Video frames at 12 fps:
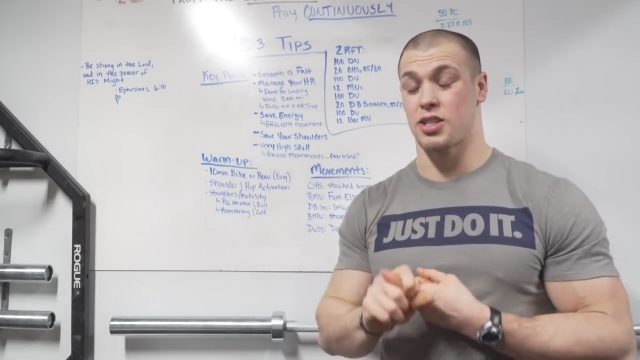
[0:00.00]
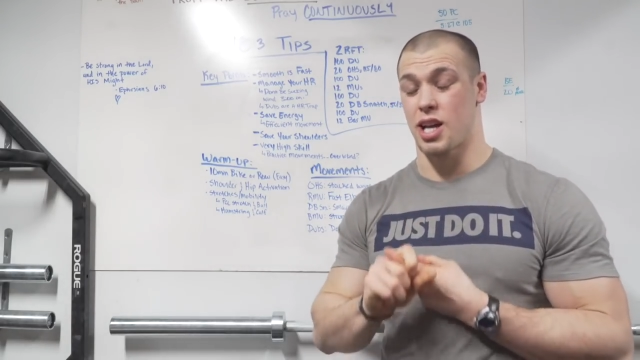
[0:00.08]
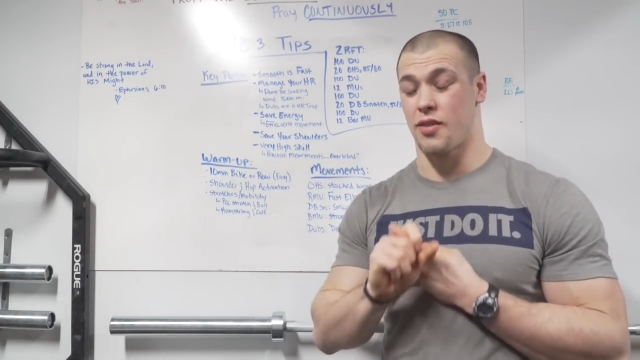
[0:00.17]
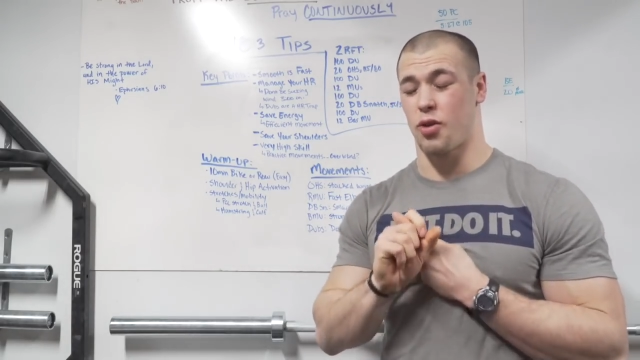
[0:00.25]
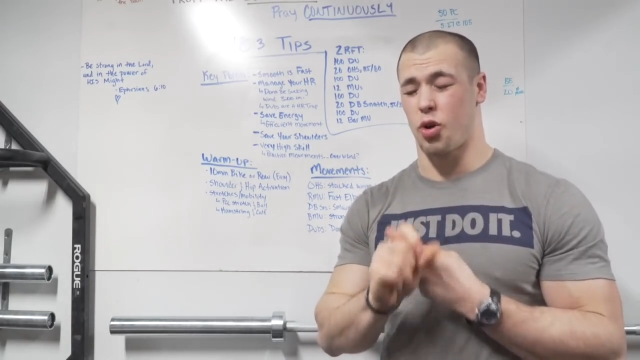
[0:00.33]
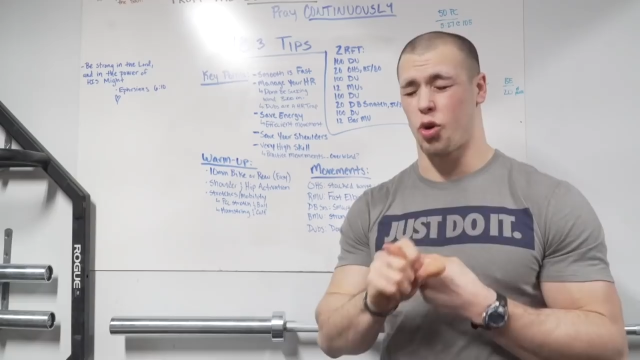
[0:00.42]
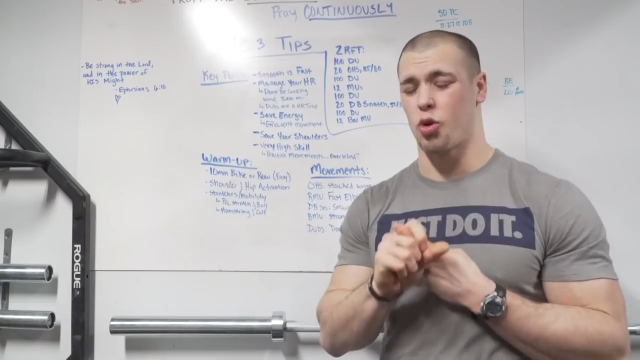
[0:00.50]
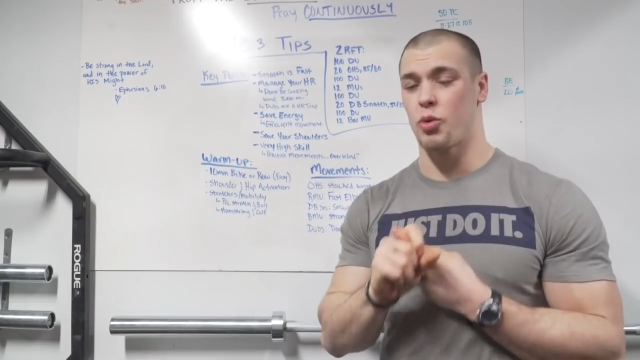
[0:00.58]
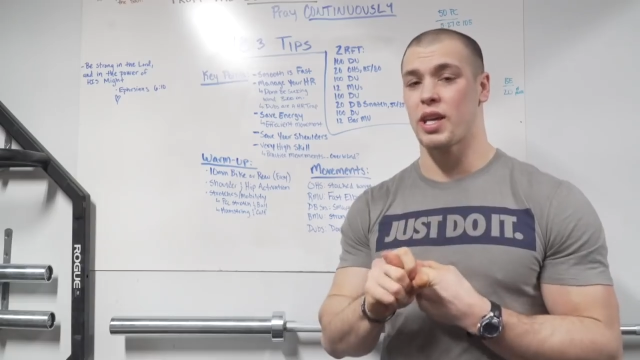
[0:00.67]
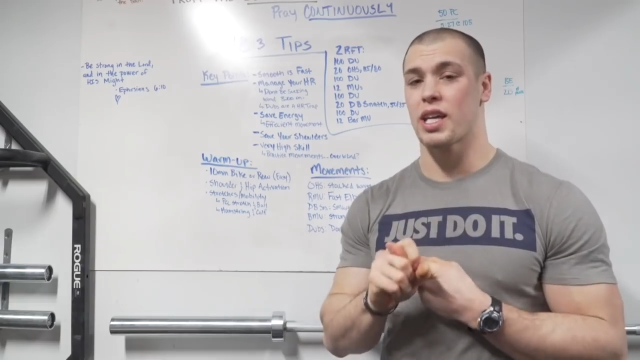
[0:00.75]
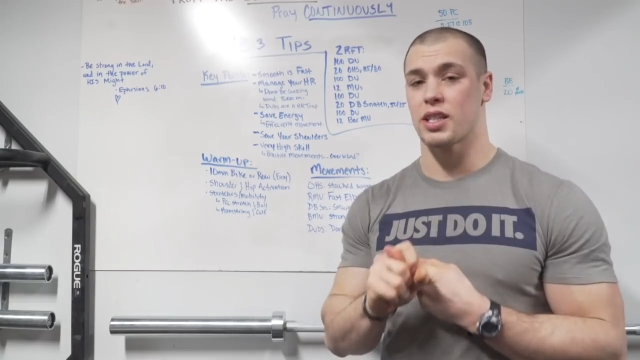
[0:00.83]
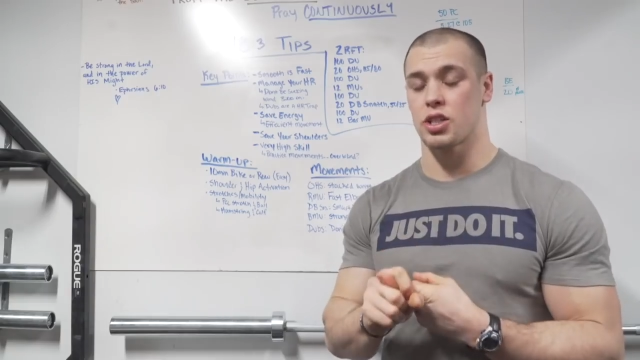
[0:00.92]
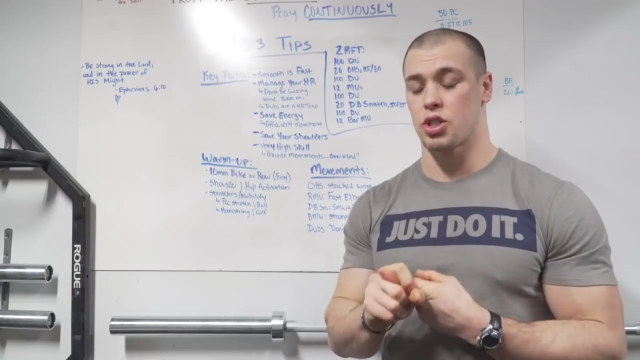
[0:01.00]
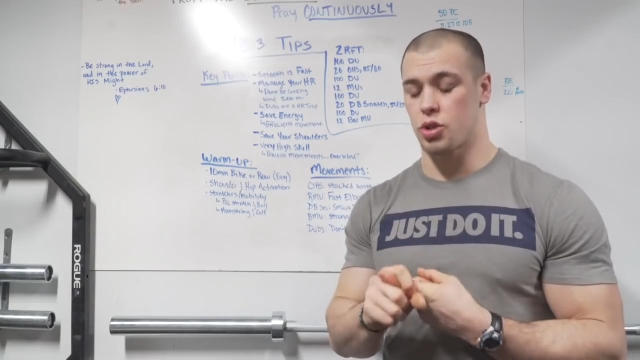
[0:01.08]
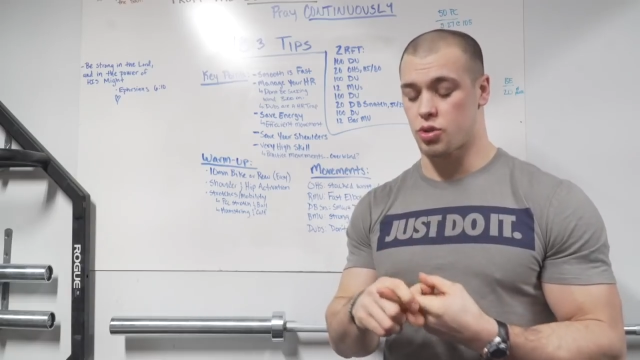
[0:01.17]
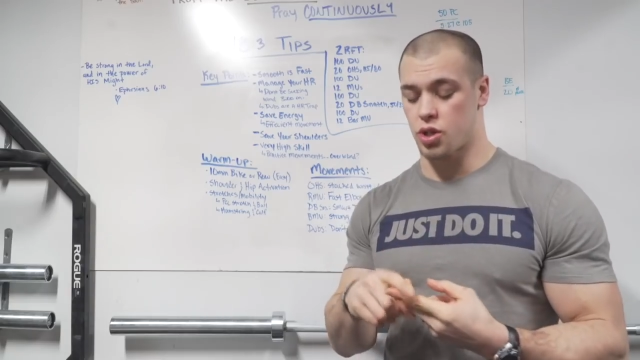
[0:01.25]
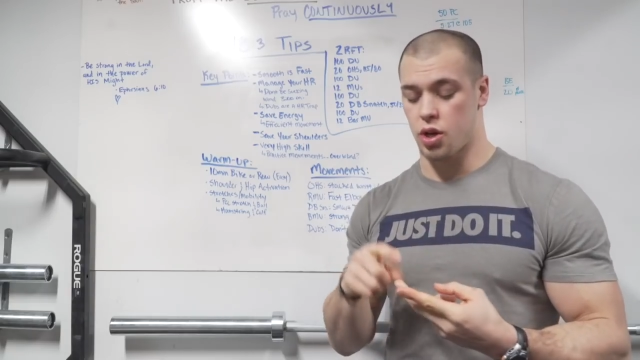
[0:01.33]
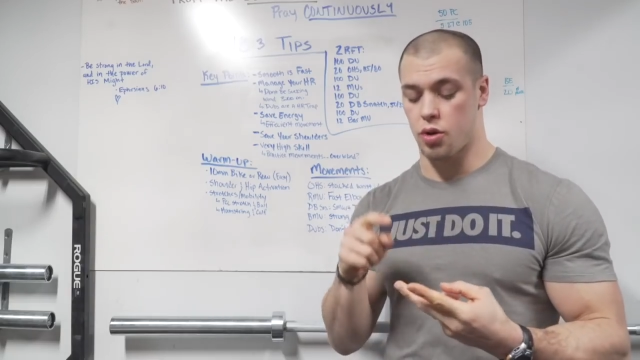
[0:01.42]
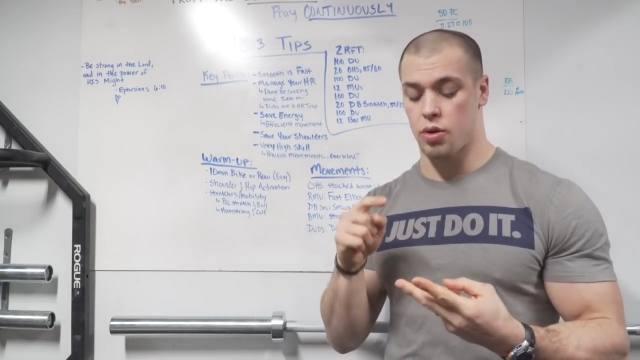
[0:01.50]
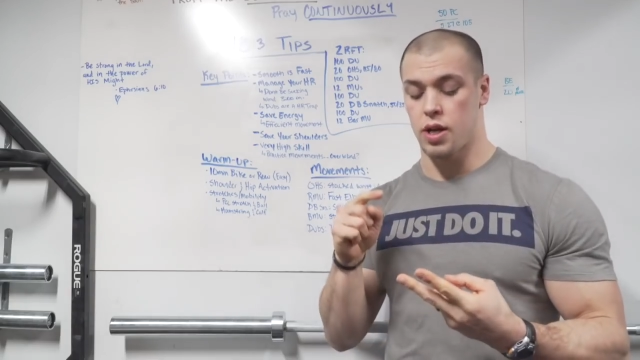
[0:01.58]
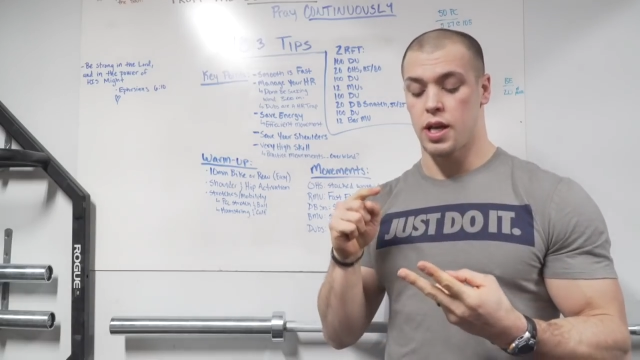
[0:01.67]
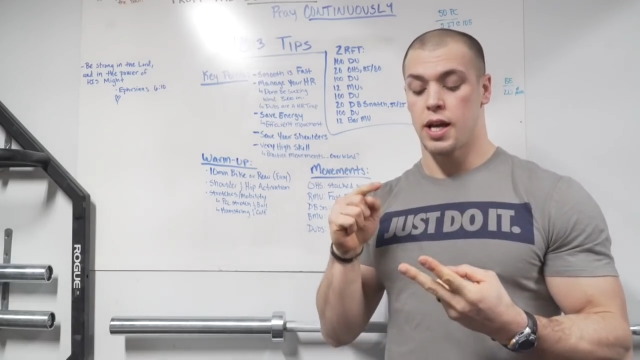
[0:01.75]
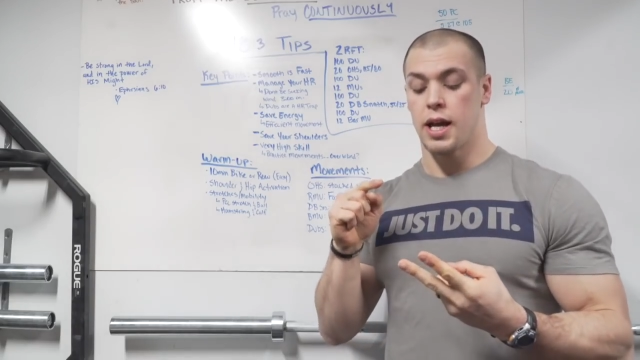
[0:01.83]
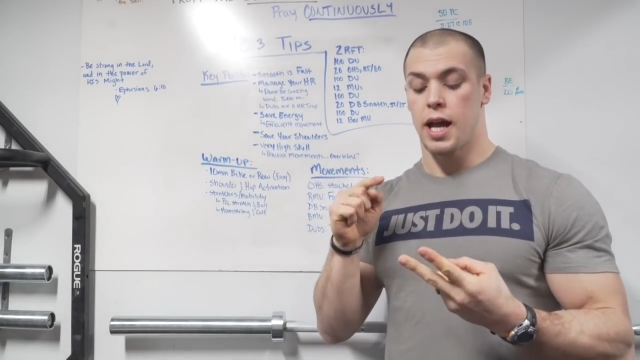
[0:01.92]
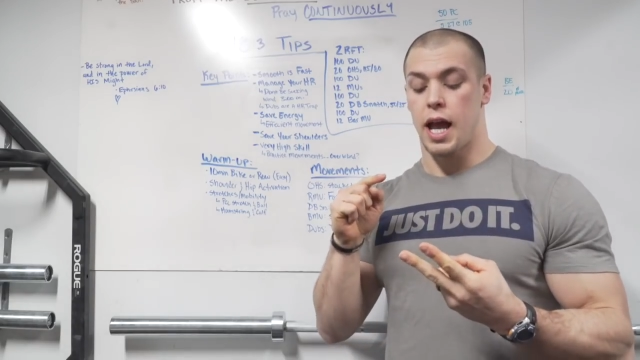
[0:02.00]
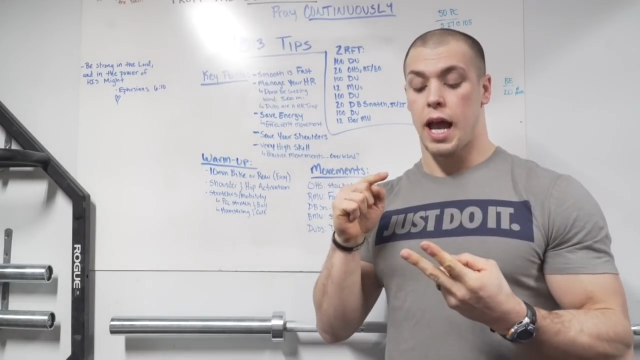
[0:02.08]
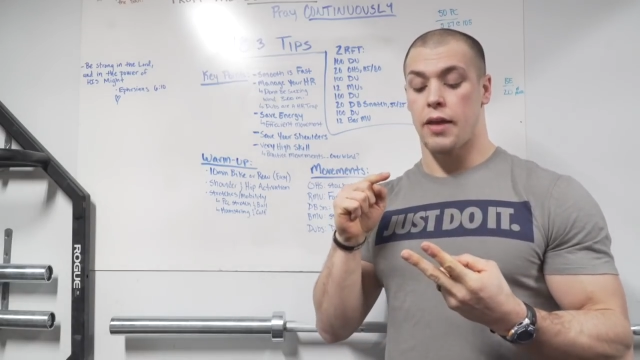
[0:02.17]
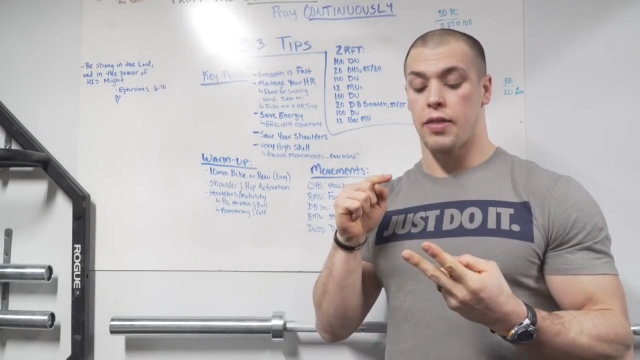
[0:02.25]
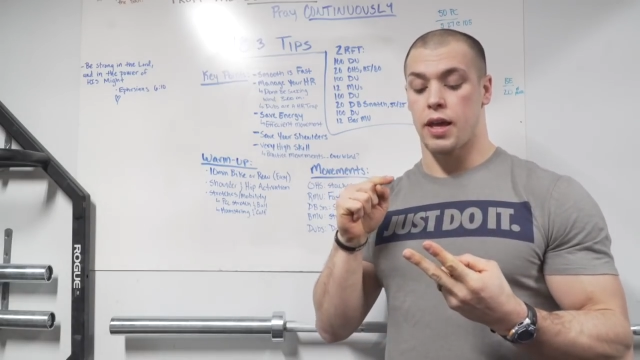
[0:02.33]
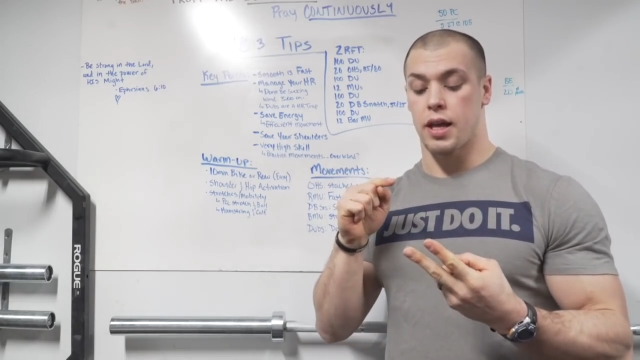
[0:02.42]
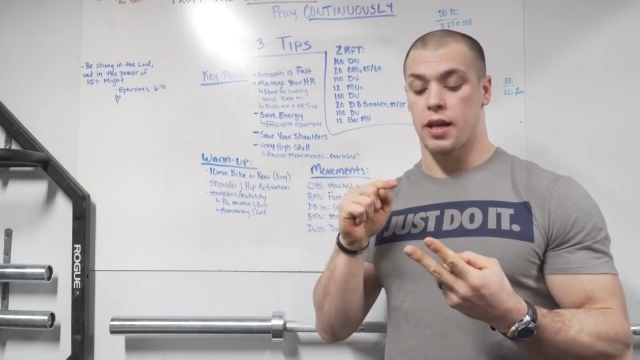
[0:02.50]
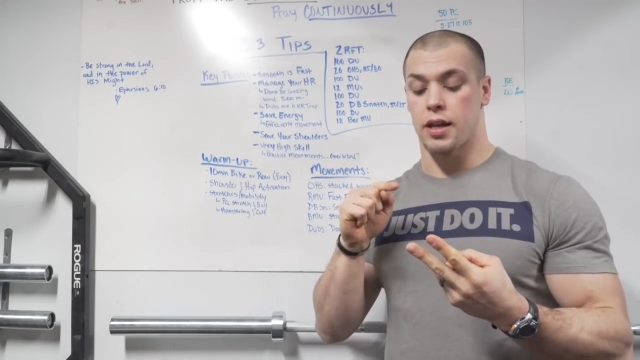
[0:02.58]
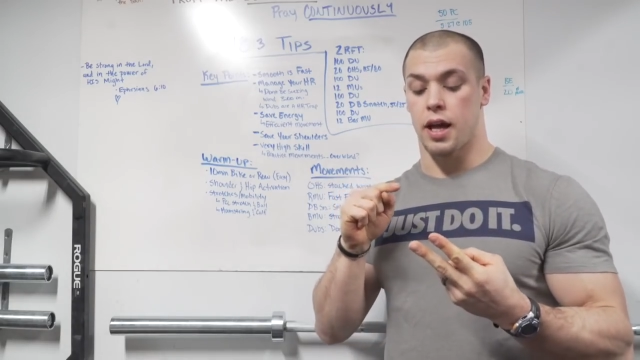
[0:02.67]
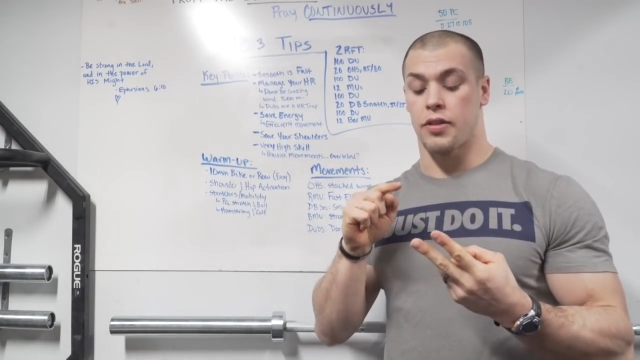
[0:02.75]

You have a whole weekend to do so. And then